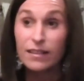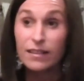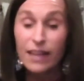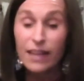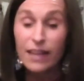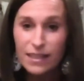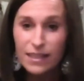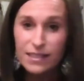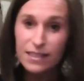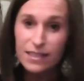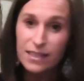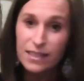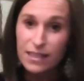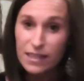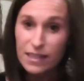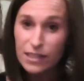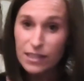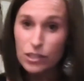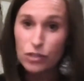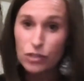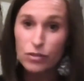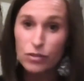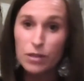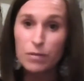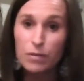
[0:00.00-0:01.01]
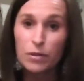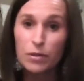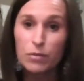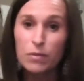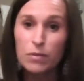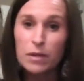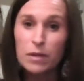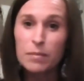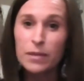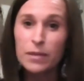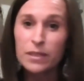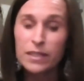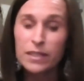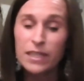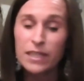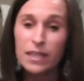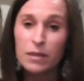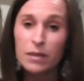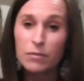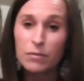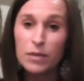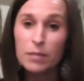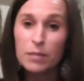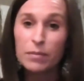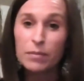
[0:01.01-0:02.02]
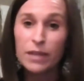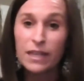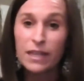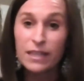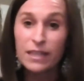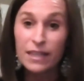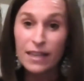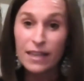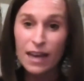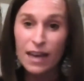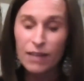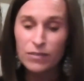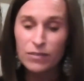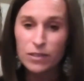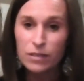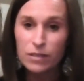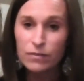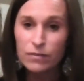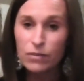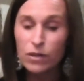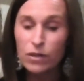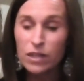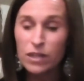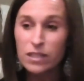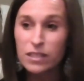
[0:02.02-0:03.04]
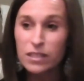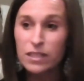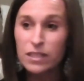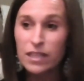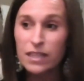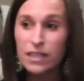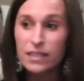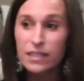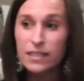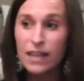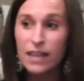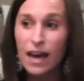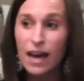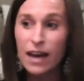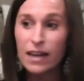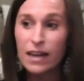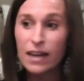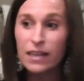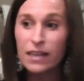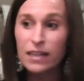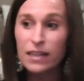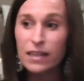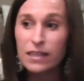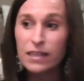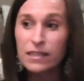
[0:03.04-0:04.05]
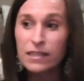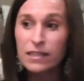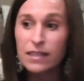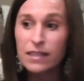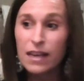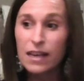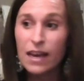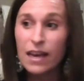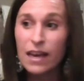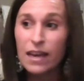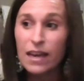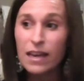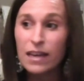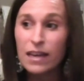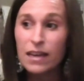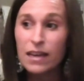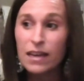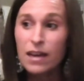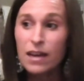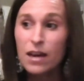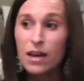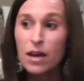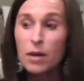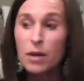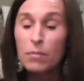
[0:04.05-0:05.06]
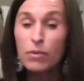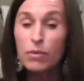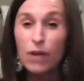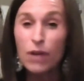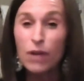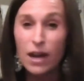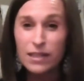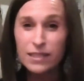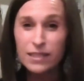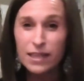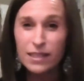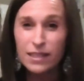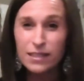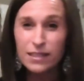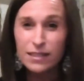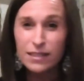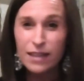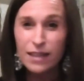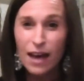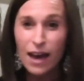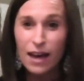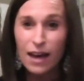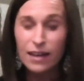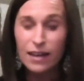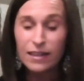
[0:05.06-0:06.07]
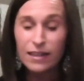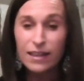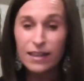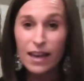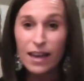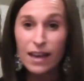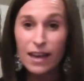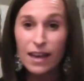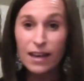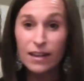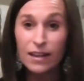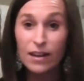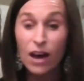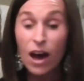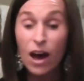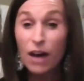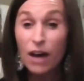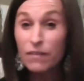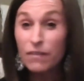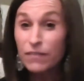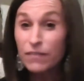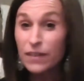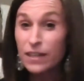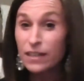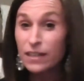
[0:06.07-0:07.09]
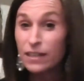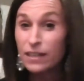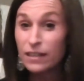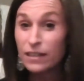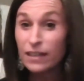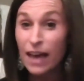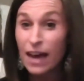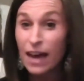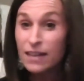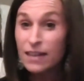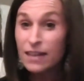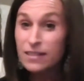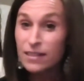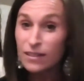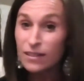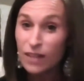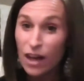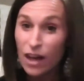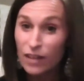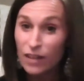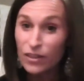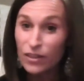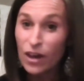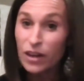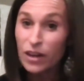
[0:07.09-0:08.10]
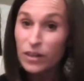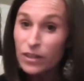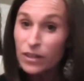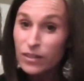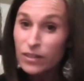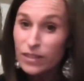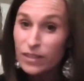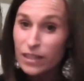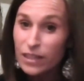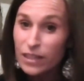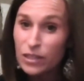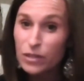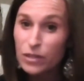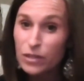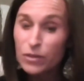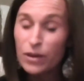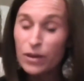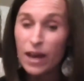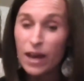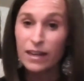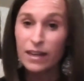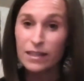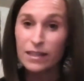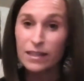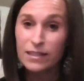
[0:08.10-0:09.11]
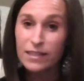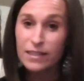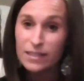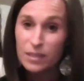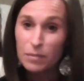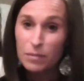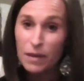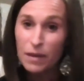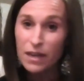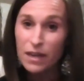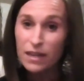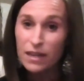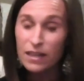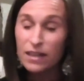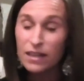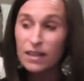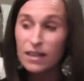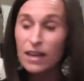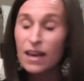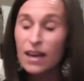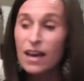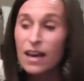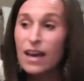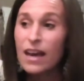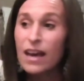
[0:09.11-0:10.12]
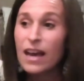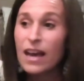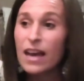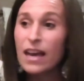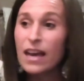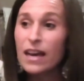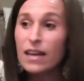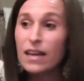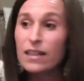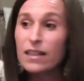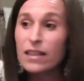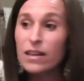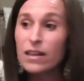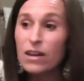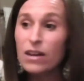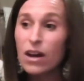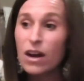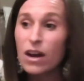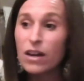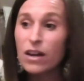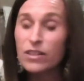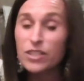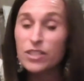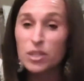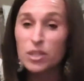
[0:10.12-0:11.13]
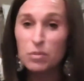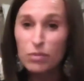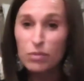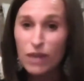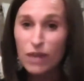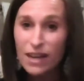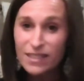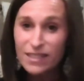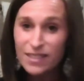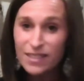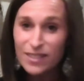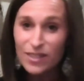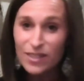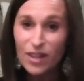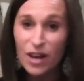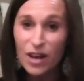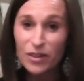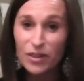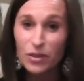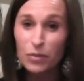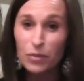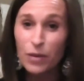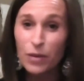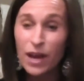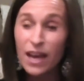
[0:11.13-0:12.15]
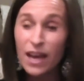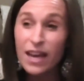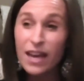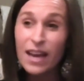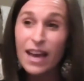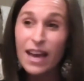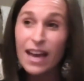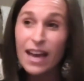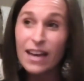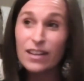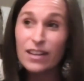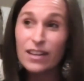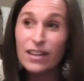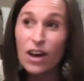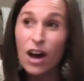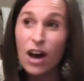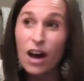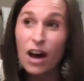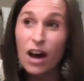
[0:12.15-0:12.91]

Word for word: legacy and history with rebuilding and reblending after divorce, is that it is a process that can often last a lot longer than you had anticipated. And there are surprises along the way. And